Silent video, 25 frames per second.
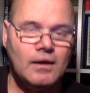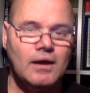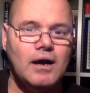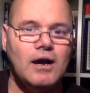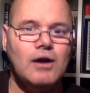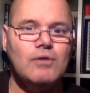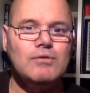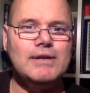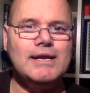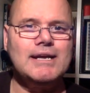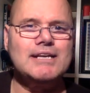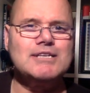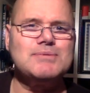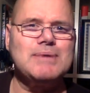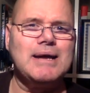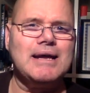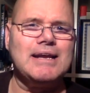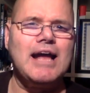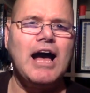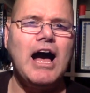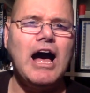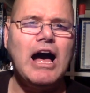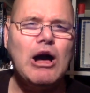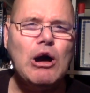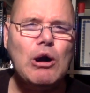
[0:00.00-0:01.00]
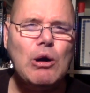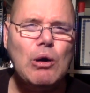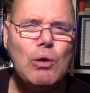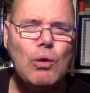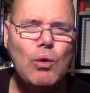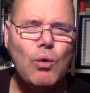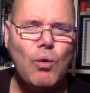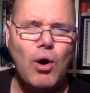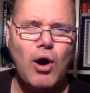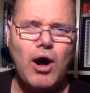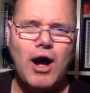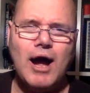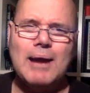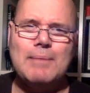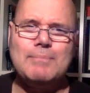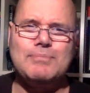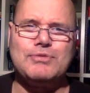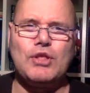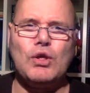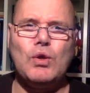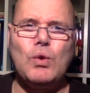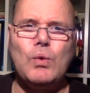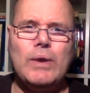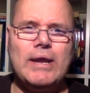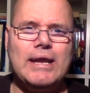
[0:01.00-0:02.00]
Oh, next one. Oh, I'm
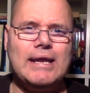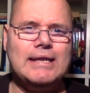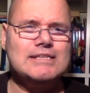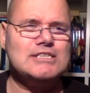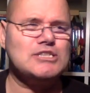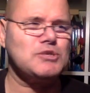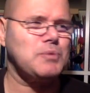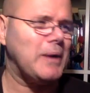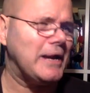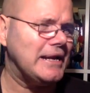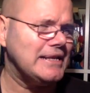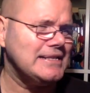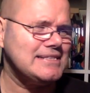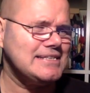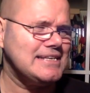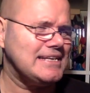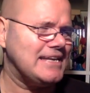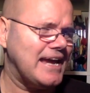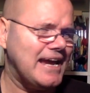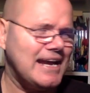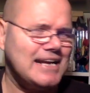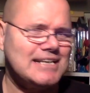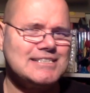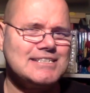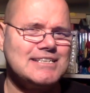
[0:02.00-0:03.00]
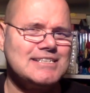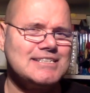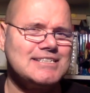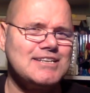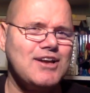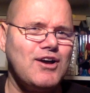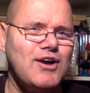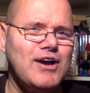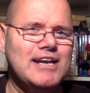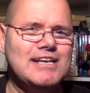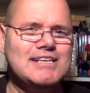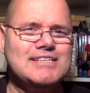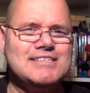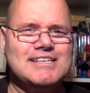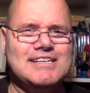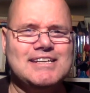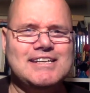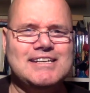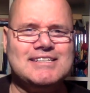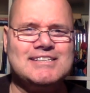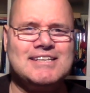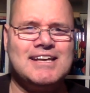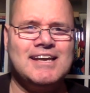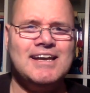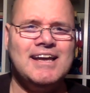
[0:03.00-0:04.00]
doing 20
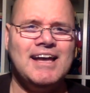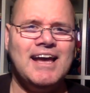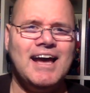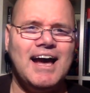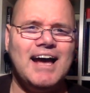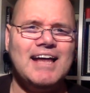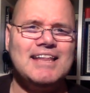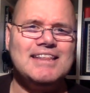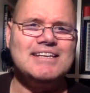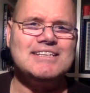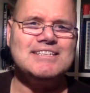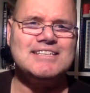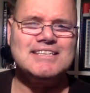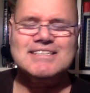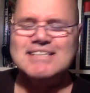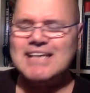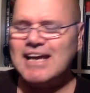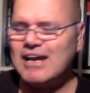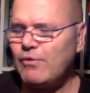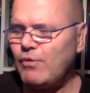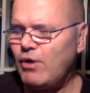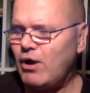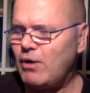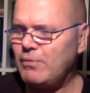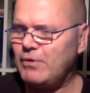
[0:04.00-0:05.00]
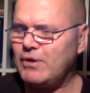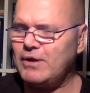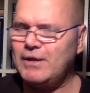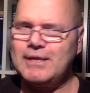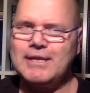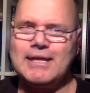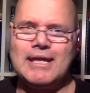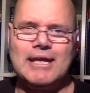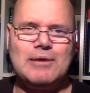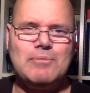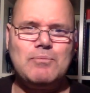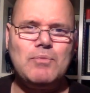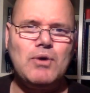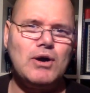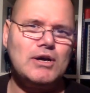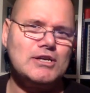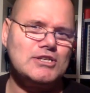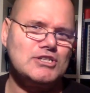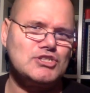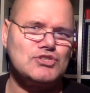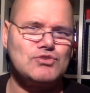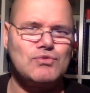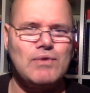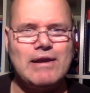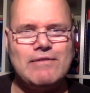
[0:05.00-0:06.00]
exercises and this is how I'm going to get my
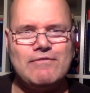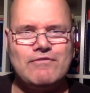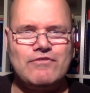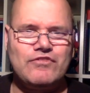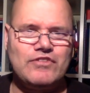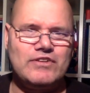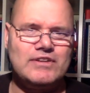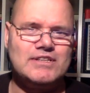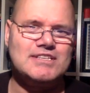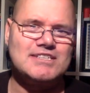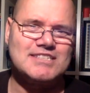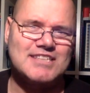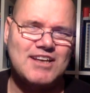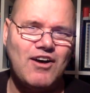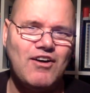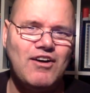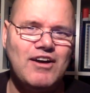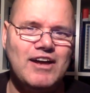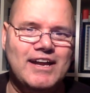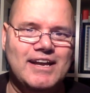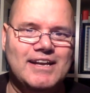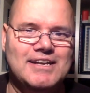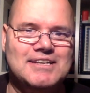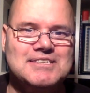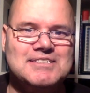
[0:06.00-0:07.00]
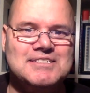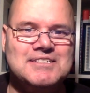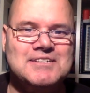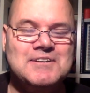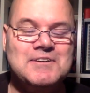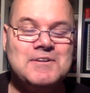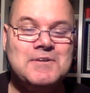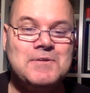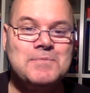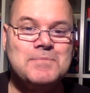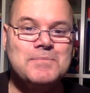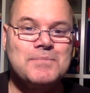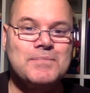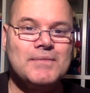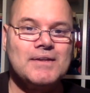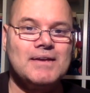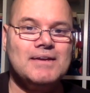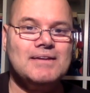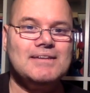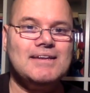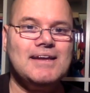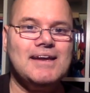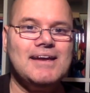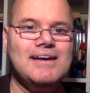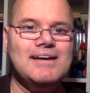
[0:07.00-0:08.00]
strength and size.
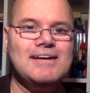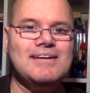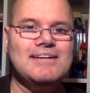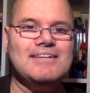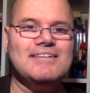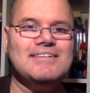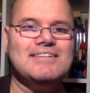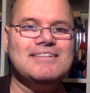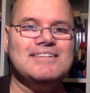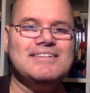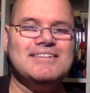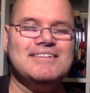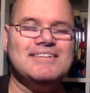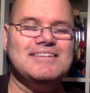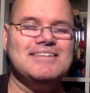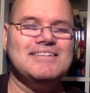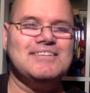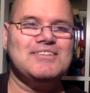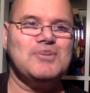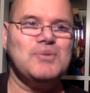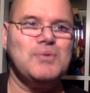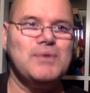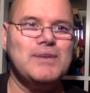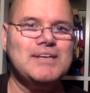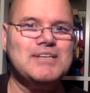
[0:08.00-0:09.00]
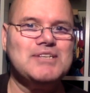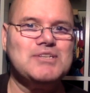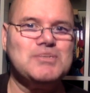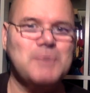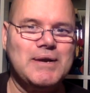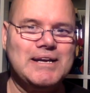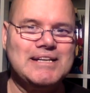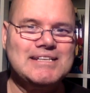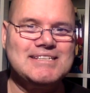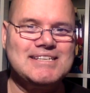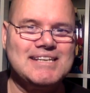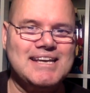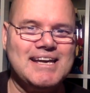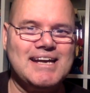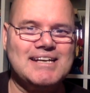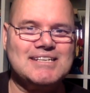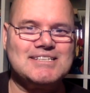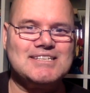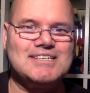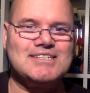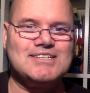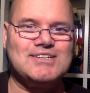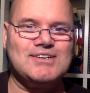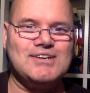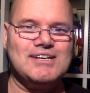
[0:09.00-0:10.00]
Now, doing 20
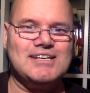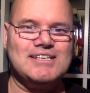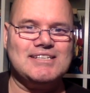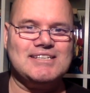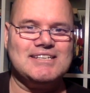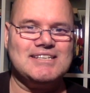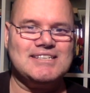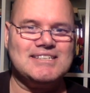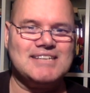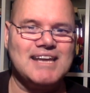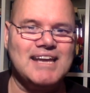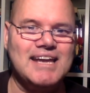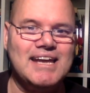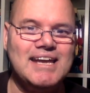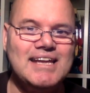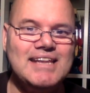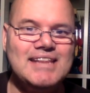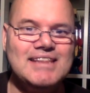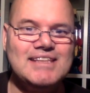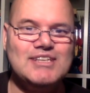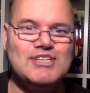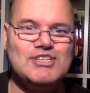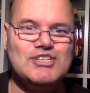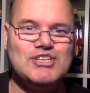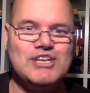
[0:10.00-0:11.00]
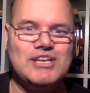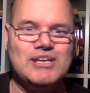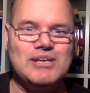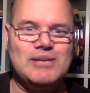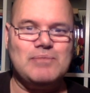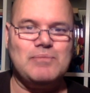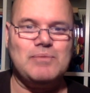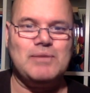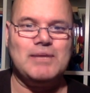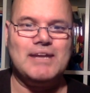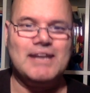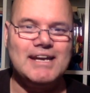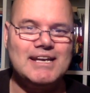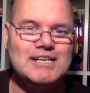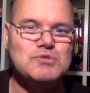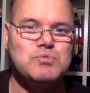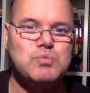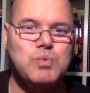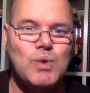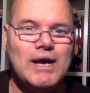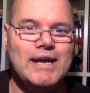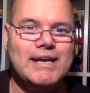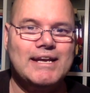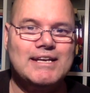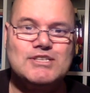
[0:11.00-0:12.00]
exercises in the gym is
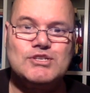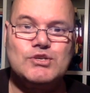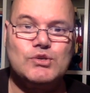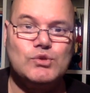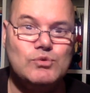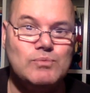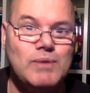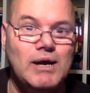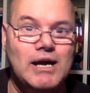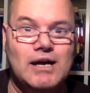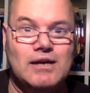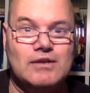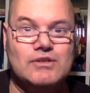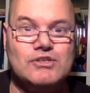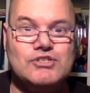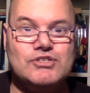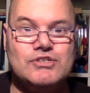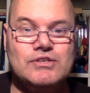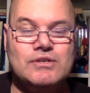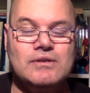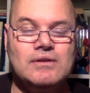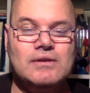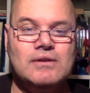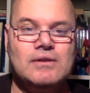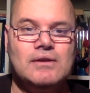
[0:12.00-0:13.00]
way too much.